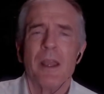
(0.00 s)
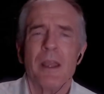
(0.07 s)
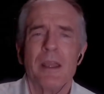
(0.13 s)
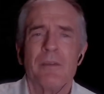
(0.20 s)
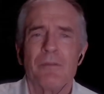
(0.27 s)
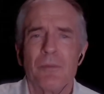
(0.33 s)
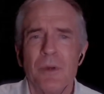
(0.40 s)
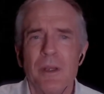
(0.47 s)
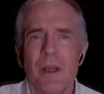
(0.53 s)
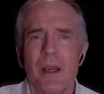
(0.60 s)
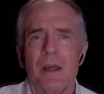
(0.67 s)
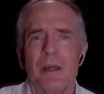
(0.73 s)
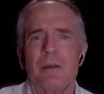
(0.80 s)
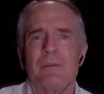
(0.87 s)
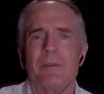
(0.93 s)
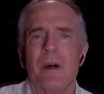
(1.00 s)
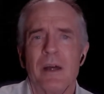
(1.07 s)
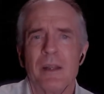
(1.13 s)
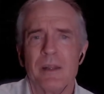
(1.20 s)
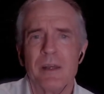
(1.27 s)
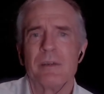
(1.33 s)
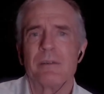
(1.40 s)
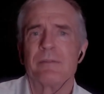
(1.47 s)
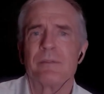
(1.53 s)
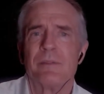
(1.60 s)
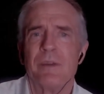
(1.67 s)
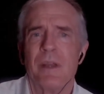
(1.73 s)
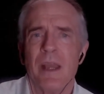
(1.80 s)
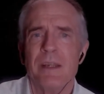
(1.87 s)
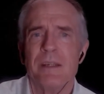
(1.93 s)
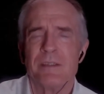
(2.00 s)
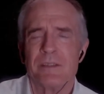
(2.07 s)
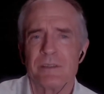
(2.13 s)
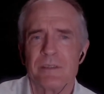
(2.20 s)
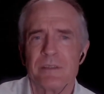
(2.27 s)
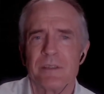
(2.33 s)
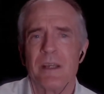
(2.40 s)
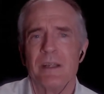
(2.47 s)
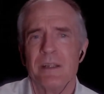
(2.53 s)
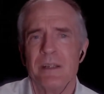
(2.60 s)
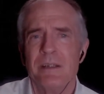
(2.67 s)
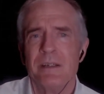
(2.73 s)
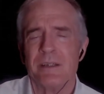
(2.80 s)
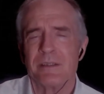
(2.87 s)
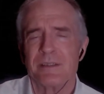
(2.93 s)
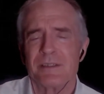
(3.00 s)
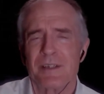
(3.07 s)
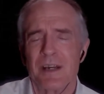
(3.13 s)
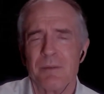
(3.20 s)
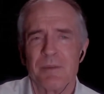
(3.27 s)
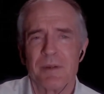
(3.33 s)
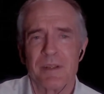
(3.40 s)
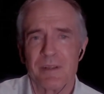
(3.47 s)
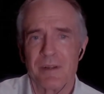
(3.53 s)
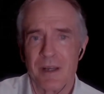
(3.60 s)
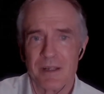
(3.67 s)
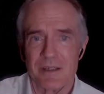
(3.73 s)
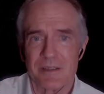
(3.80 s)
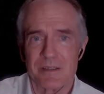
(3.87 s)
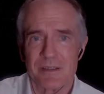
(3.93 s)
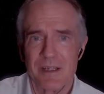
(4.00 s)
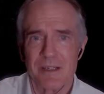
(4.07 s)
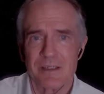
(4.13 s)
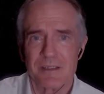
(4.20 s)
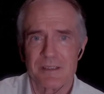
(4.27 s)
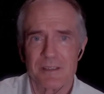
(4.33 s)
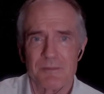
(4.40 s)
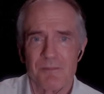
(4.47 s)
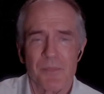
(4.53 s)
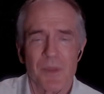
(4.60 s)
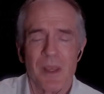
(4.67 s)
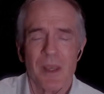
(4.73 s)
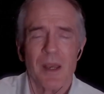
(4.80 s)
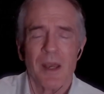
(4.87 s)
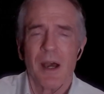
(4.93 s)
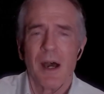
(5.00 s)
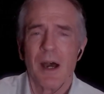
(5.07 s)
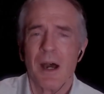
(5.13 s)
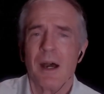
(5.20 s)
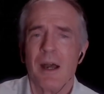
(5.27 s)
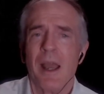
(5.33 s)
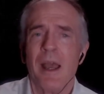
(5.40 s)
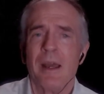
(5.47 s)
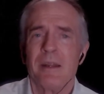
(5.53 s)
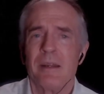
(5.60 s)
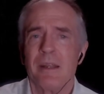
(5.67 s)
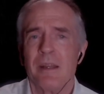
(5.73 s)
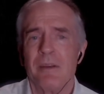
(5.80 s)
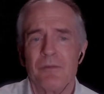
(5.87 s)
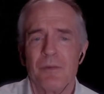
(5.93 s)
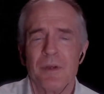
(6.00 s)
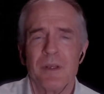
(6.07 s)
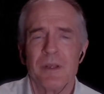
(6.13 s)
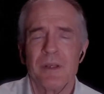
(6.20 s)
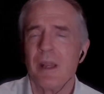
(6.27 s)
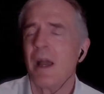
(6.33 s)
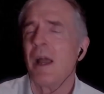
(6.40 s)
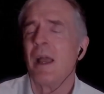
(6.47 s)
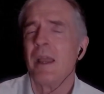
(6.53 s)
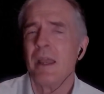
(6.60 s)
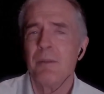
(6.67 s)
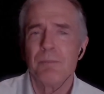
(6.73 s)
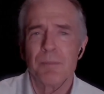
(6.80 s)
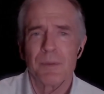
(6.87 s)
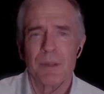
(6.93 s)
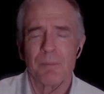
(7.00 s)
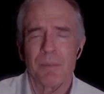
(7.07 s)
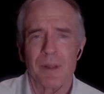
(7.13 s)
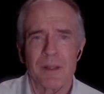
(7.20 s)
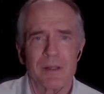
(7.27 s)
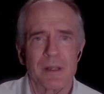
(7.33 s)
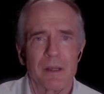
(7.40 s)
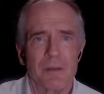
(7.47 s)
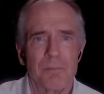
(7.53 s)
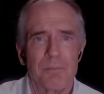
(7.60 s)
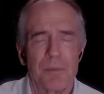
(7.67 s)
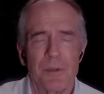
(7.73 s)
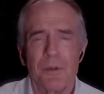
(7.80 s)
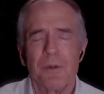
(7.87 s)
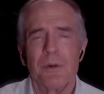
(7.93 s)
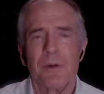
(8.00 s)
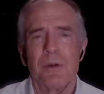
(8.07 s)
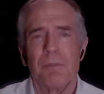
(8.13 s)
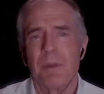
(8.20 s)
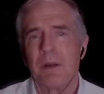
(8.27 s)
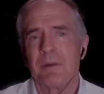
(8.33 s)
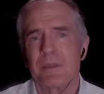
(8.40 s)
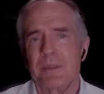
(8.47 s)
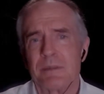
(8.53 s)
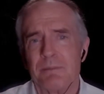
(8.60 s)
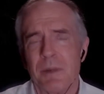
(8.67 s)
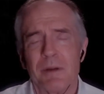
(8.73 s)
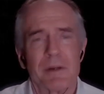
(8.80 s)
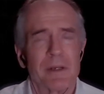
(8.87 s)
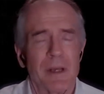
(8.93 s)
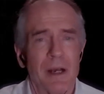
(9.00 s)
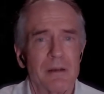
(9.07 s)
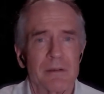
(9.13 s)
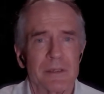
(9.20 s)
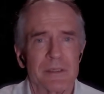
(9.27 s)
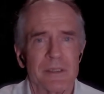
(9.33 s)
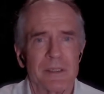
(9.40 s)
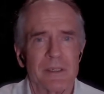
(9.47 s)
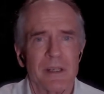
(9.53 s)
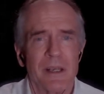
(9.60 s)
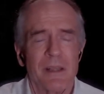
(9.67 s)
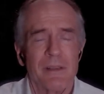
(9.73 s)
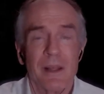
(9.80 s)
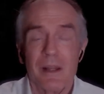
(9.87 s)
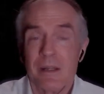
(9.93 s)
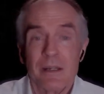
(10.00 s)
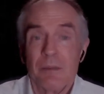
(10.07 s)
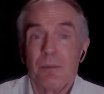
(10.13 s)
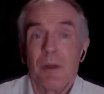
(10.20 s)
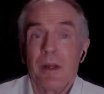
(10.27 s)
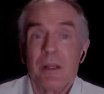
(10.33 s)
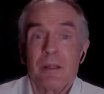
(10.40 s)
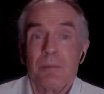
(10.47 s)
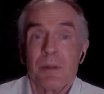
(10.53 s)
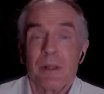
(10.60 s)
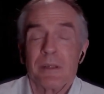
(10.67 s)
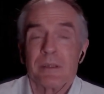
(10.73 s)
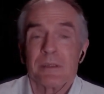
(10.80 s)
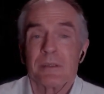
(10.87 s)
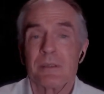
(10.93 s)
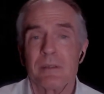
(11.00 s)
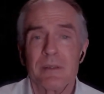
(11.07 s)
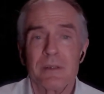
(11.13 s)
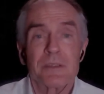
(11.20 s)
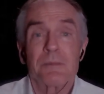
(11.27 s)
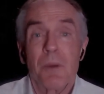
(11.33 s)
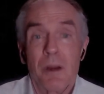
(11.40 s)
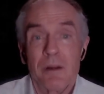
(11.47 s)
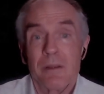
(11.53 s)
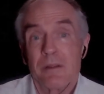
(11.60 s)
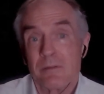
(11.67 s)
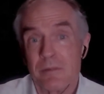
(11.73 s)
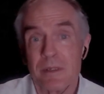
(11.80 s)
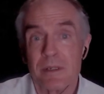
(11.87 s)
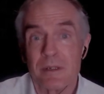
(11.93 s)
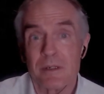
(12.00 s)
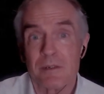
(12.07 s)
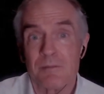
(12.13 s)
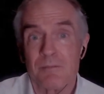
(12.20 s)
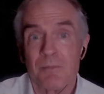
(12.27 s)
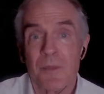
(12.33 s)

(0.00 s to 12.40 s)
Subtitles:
If we have enough Asians and Indians coming to the United States, and if we implement pure meritocracy, they'll end up running the place. They're smarter than we are.